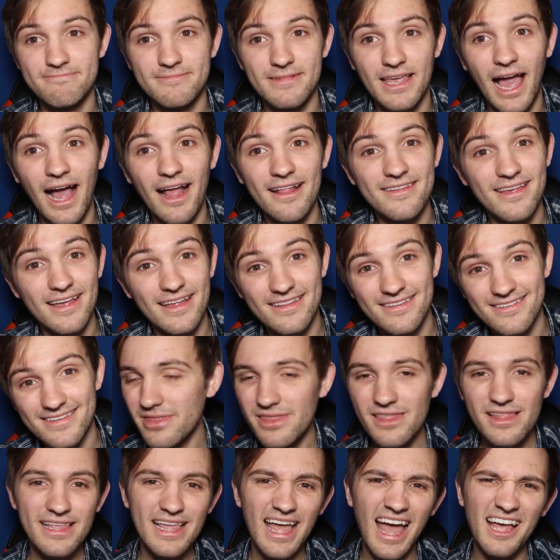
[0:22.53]
content.
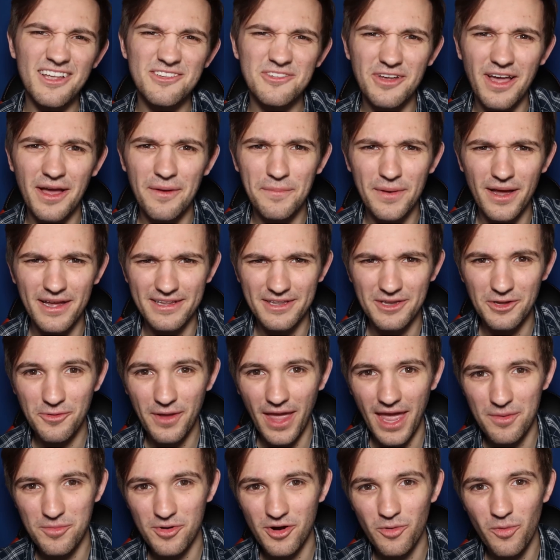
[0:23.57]
I also got my new
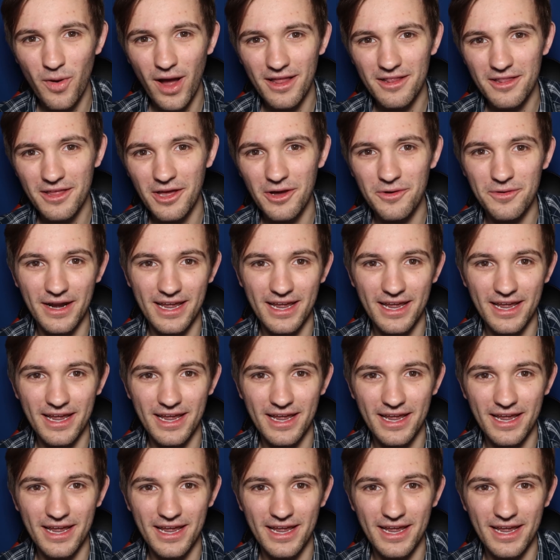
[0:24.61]
camera a while ago,